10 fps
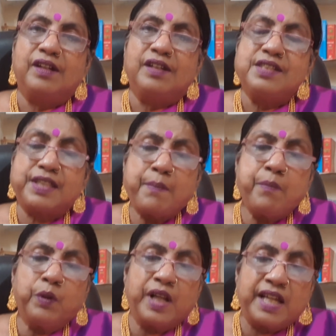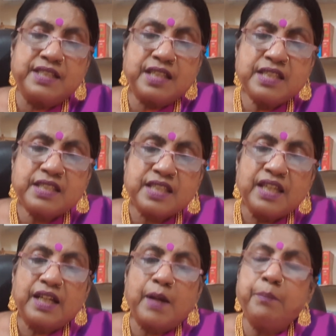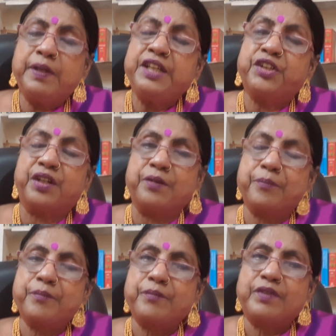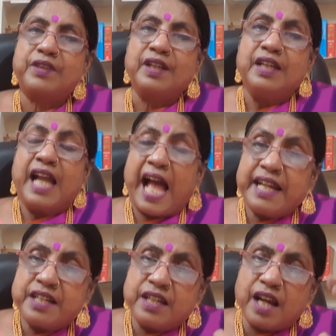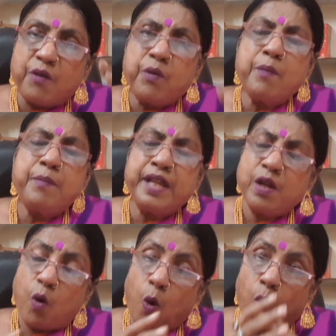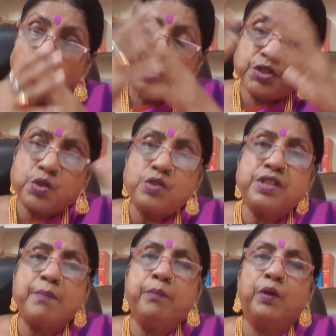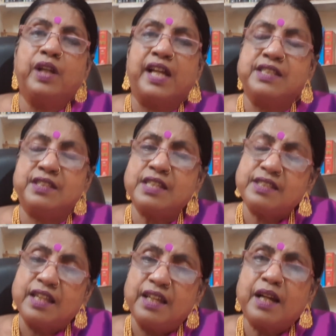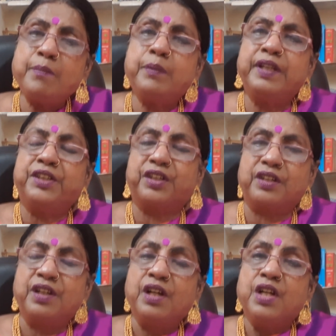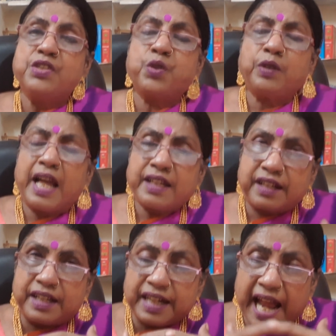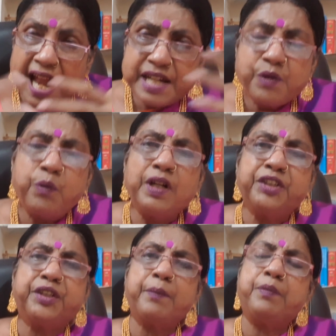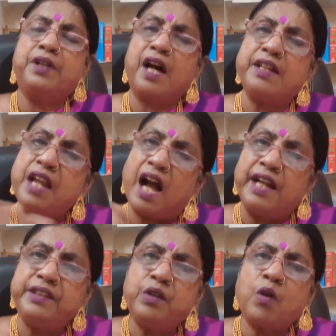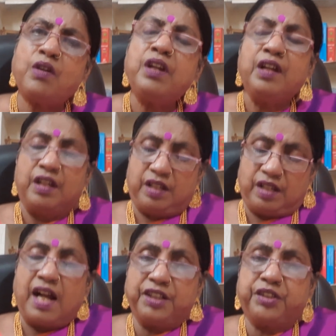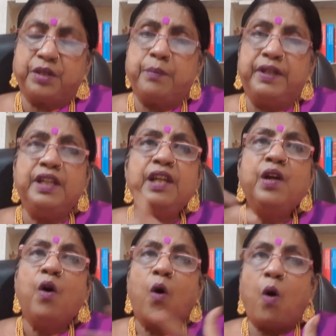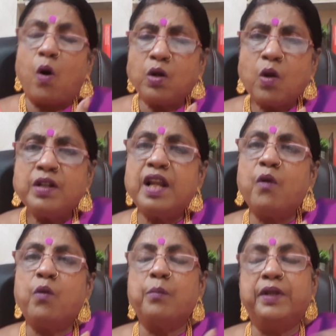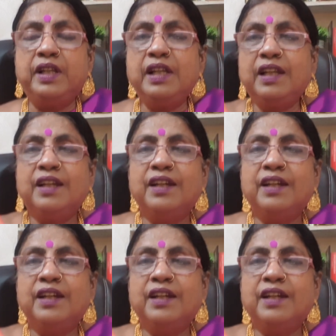symbolizes completion, and Navami also symbolizes completion. So that grand worship done either on Ashtami or on Navami